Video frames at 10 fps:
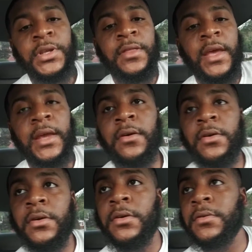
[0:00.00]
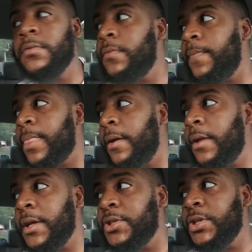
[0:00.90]

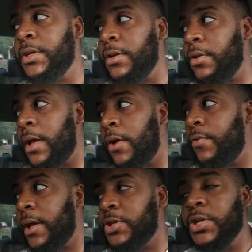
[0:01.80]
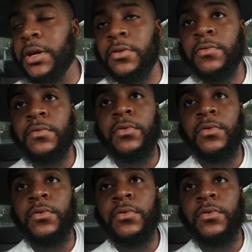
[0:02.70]
they shit like on their channel.